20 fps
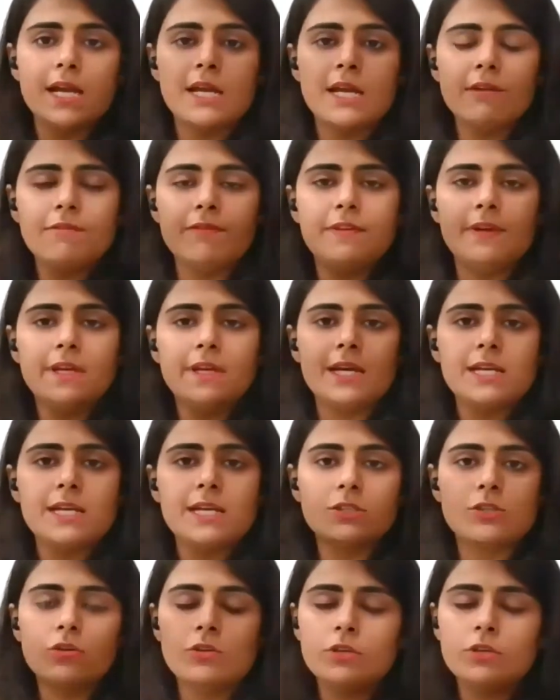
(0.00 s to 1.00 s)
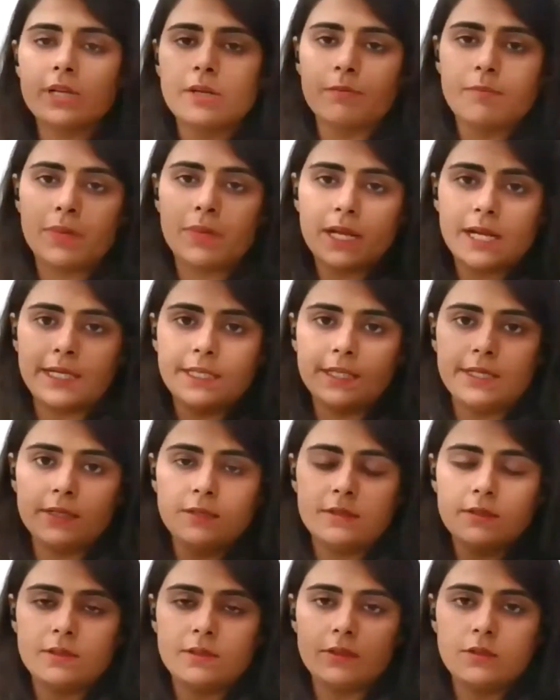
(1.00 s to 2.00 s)
If he has not replied
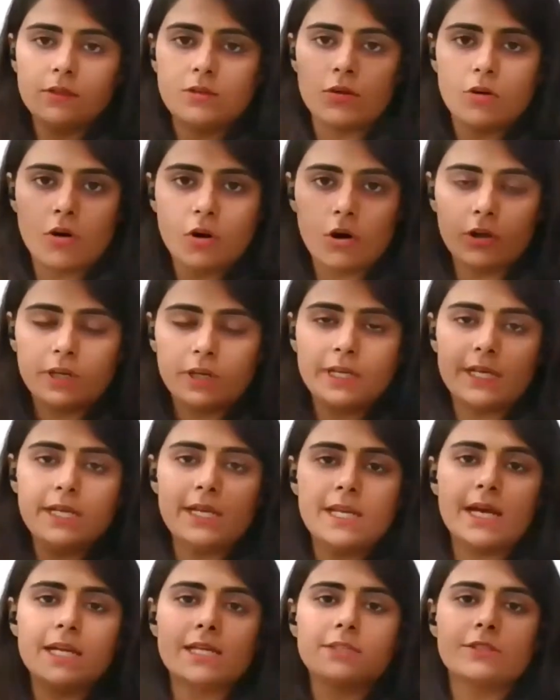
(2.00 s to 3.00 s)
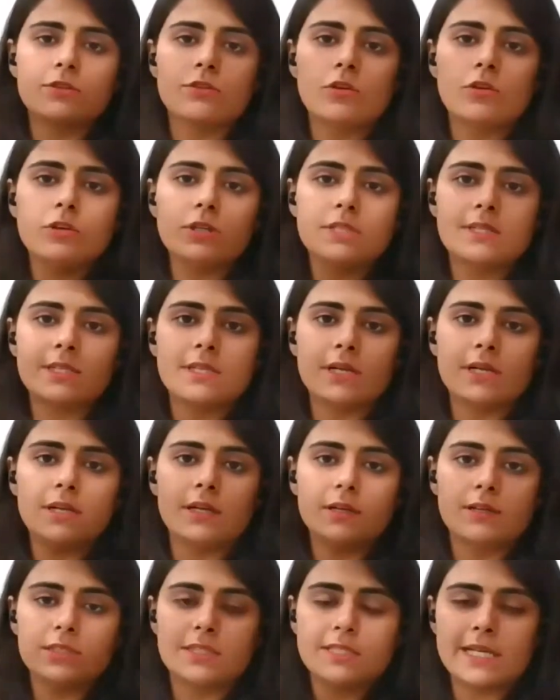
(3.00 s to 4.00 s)
or he has not
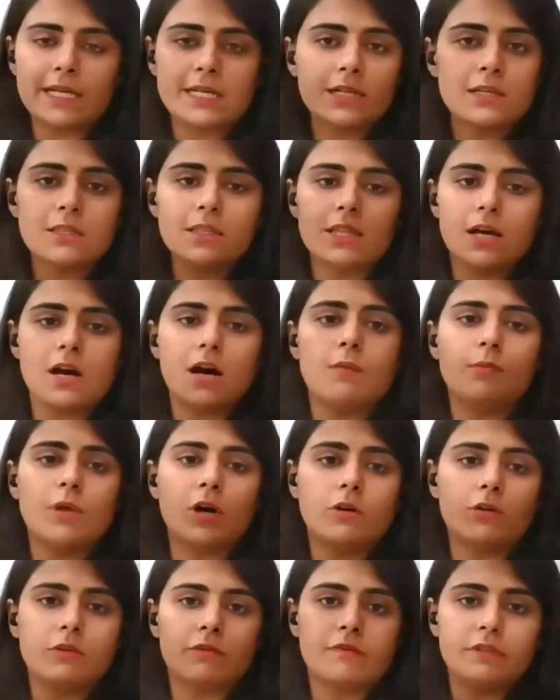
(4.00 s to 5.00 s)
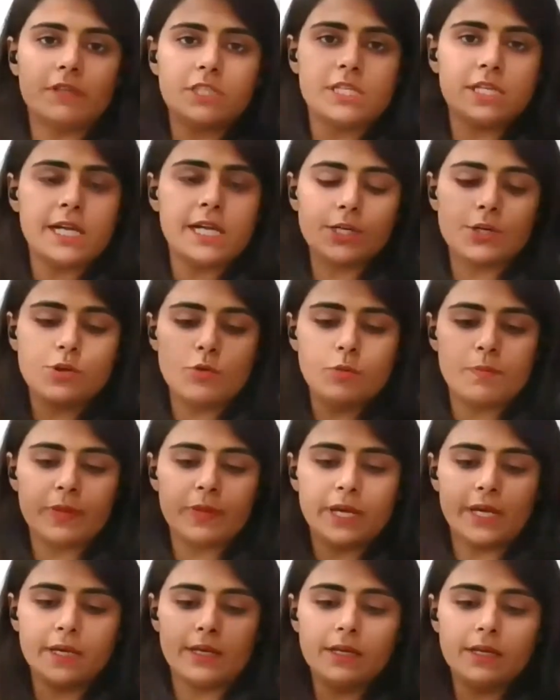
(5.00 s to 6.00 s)
settled the amount which he had to
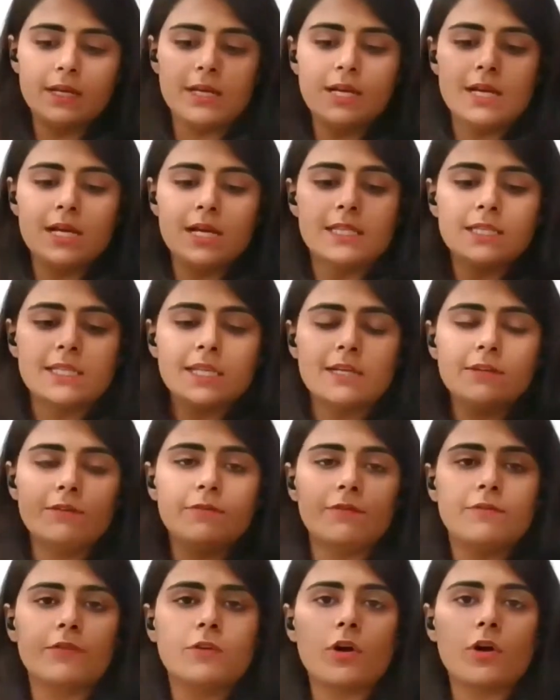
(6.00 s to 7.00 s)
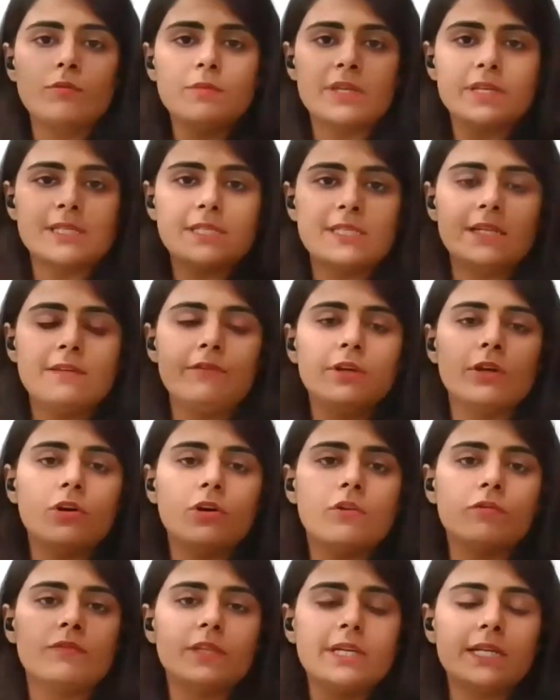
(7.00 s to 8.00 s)
pay, then from
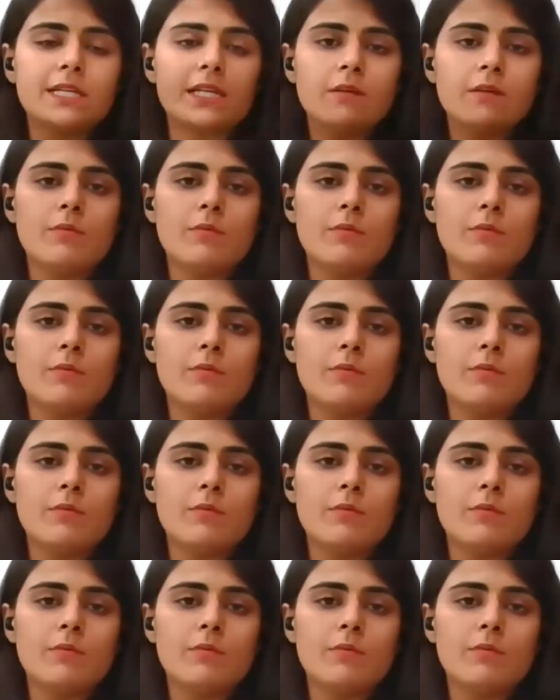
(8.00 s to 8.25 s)
receiving of that